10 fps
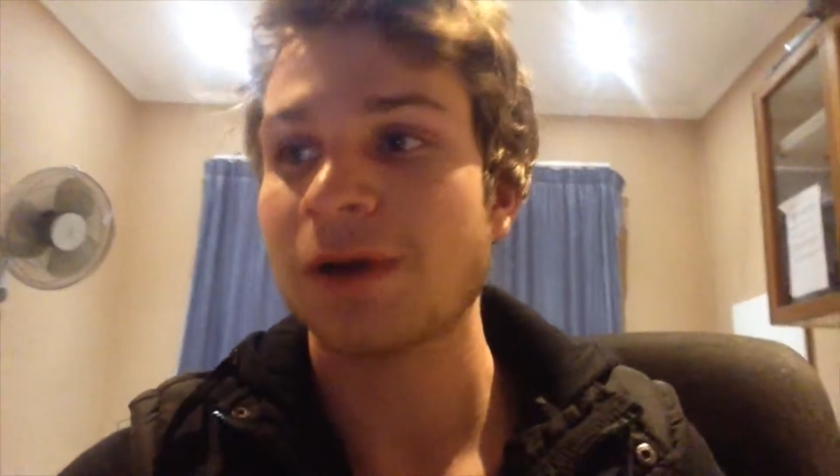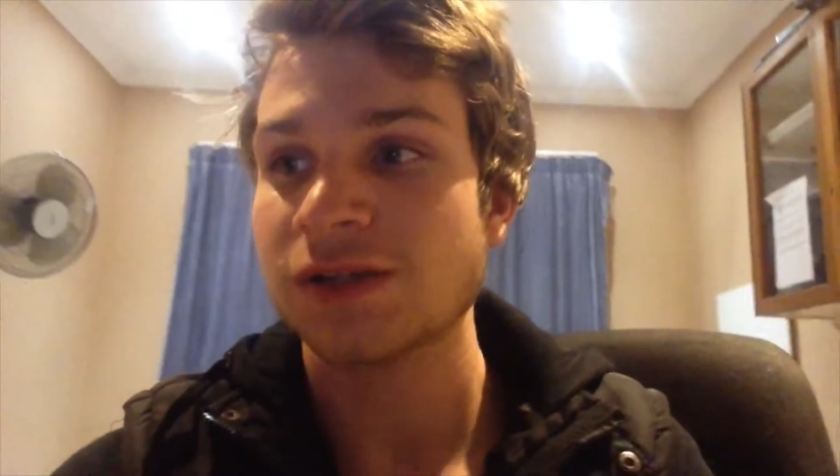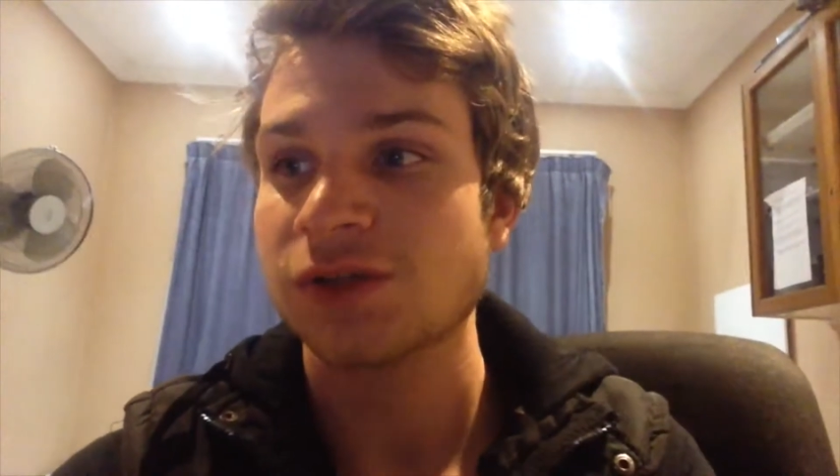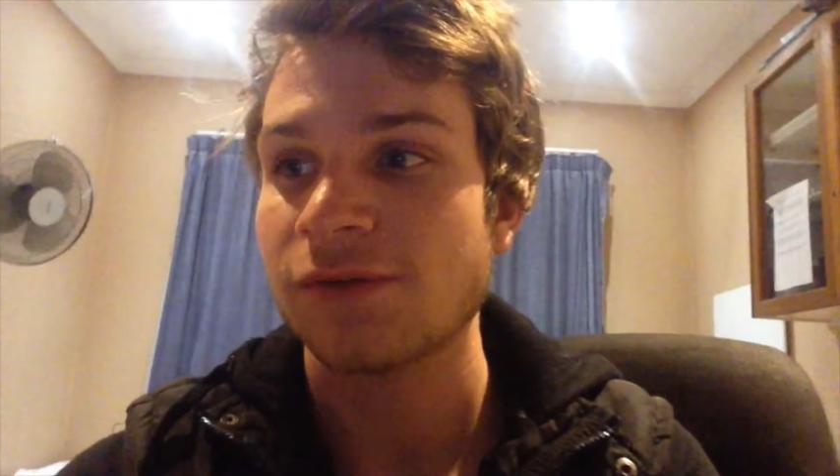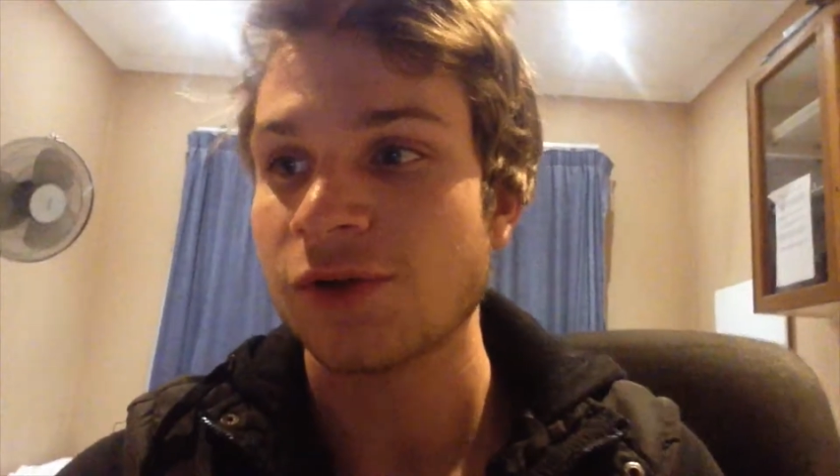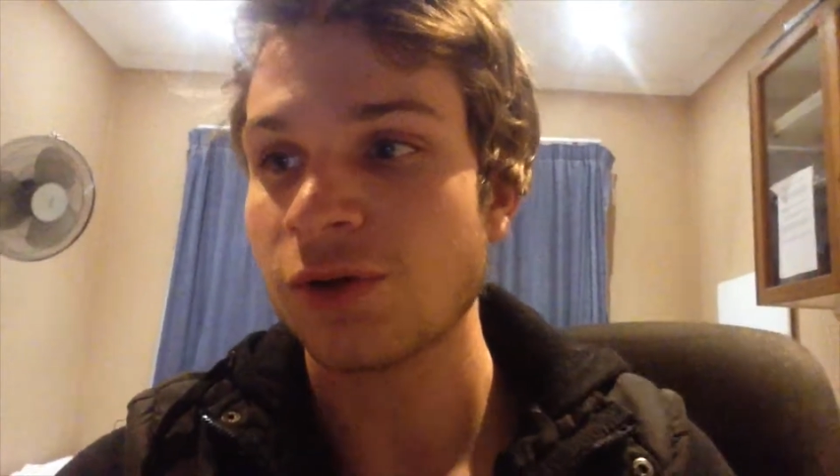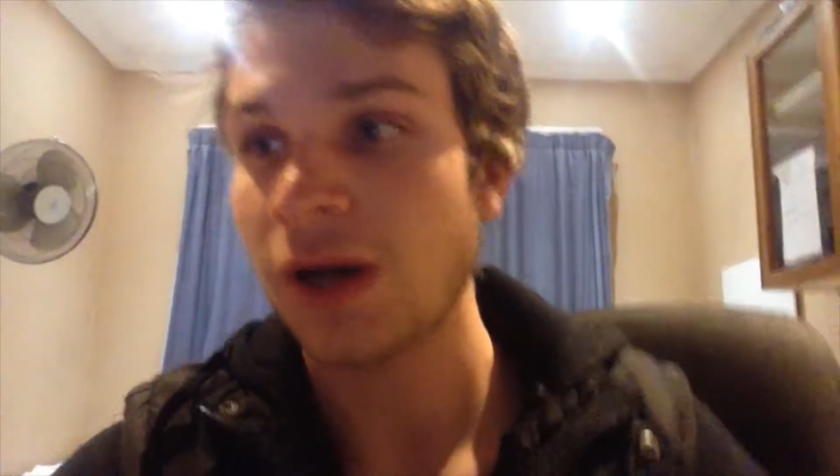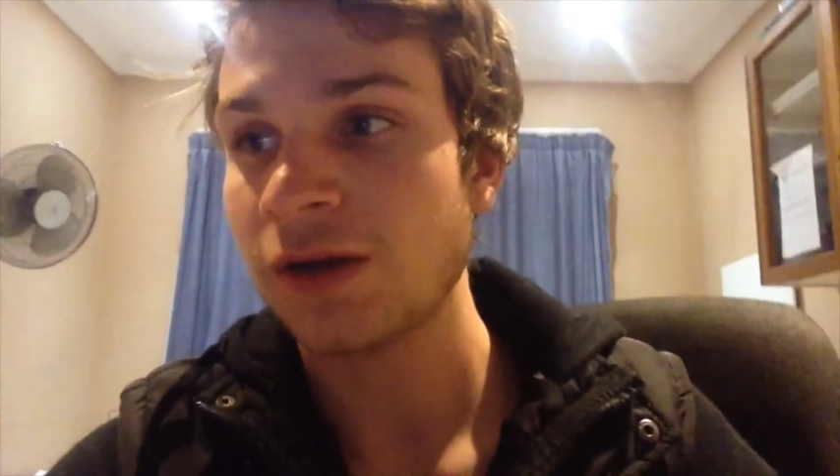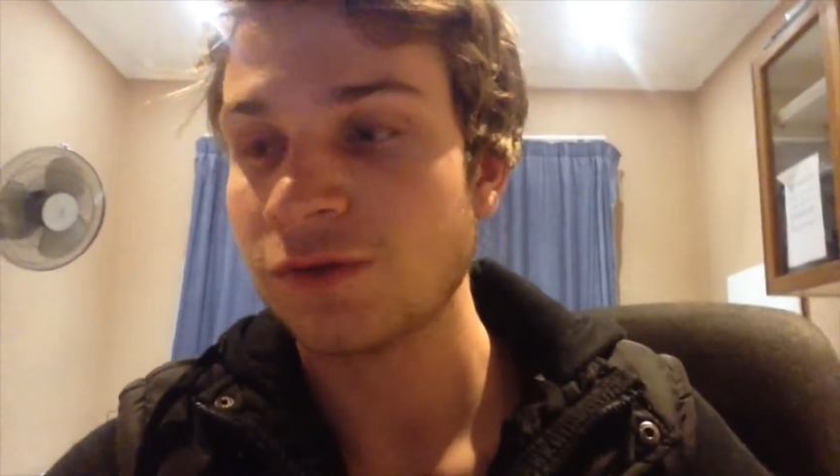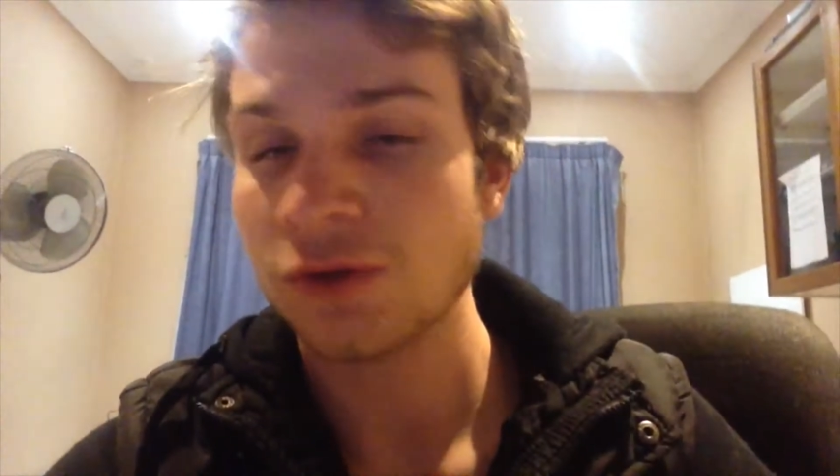but I still have a good
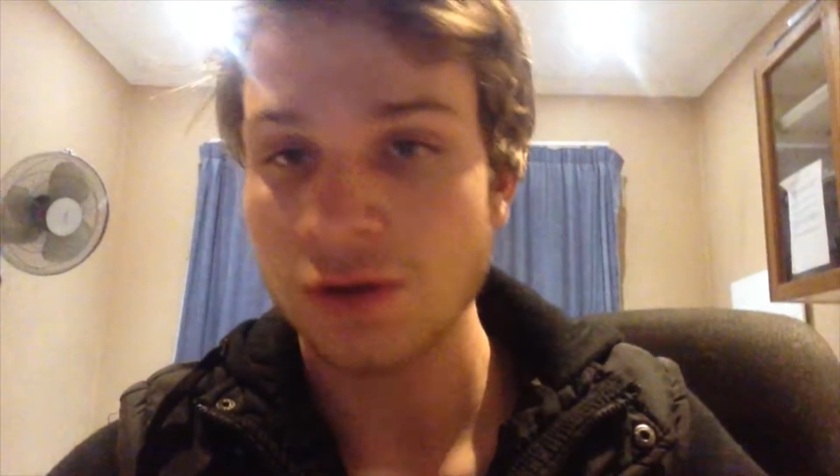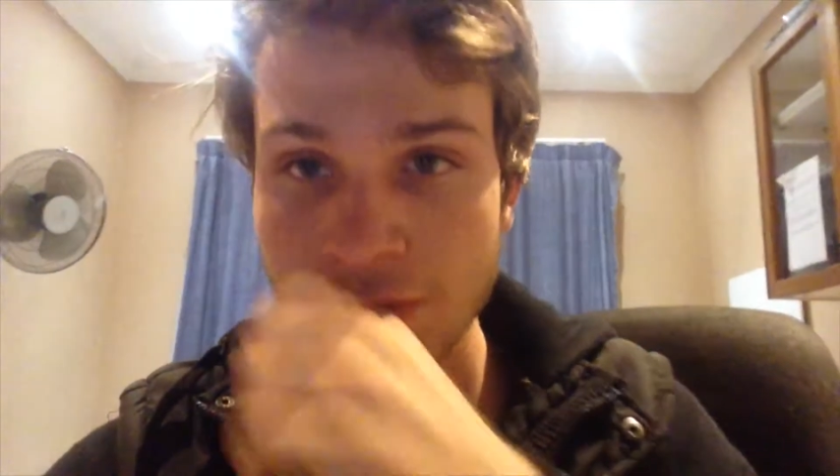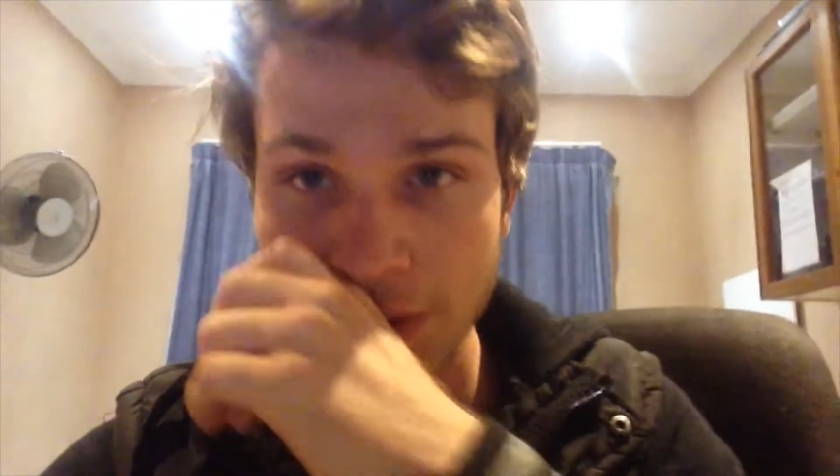editor on